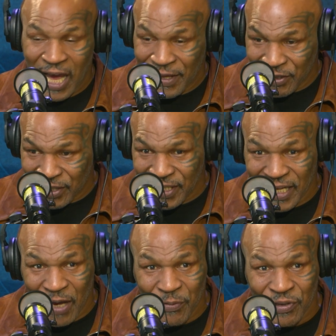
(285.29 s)
As a
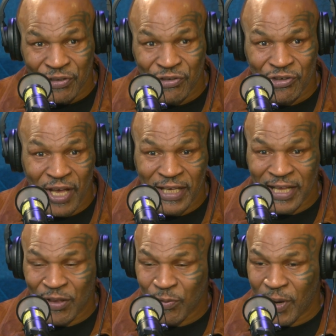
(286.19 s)
kid, I was in check.
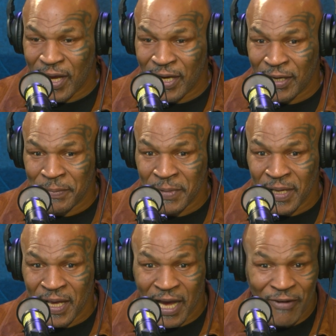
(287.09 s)
That's why
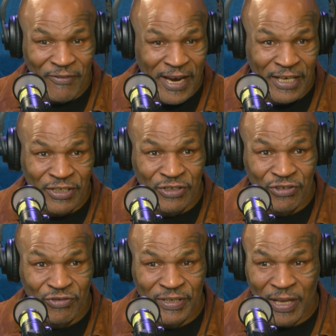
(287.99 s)
I ran in the
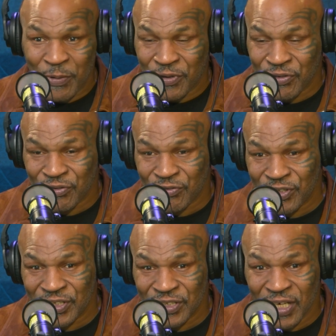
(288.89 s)
streets. I was in the
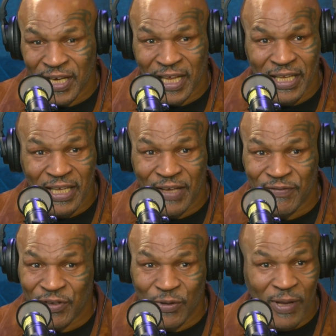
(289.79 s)
streets young, like
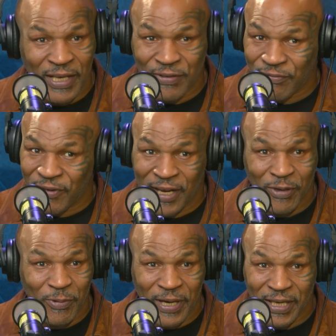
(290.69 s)
11 years old. I just ran
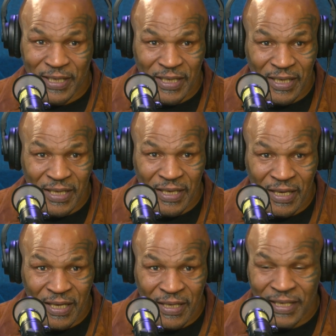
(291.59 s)
away.
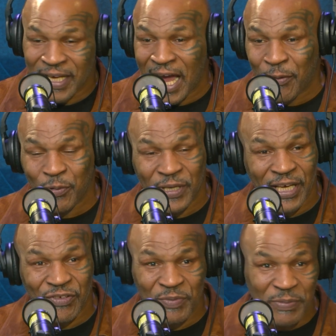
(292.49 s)
The cops would
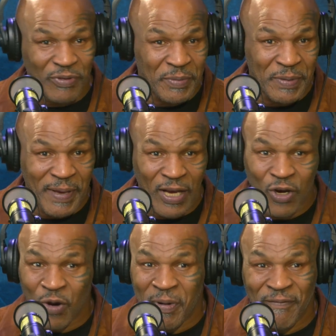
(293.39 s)
catch me, bring me back
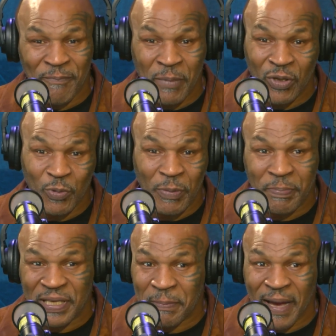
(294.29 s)
home. My mother
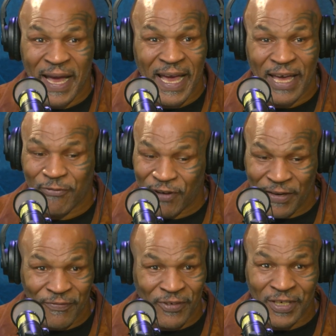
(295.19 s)
would beat my ass right
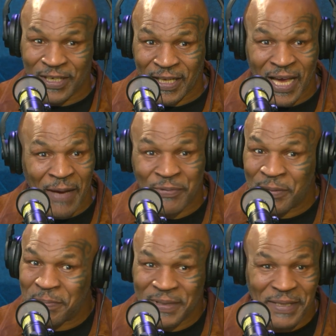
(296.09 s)
in front of the cops.
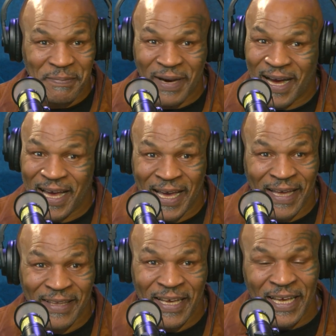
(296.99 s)
Just beat my
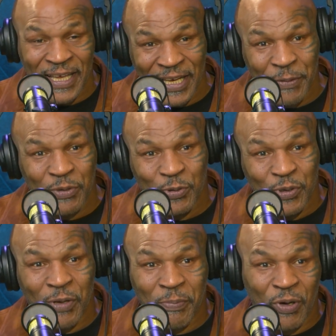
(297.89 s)
ass. And they would do
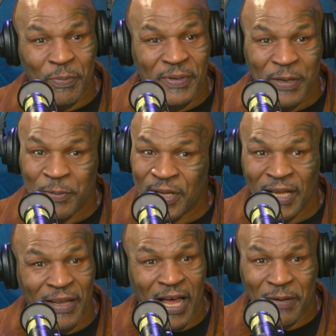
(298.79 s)
it on purpose. They would
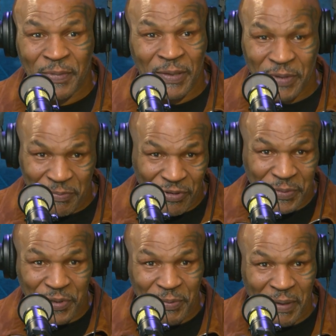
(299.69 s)
not lock me up. They'd bring
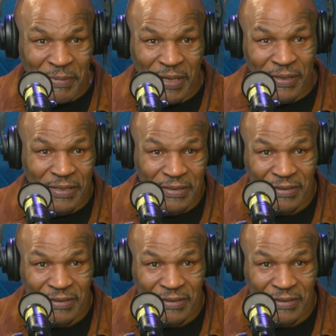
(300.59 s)
me to my mother.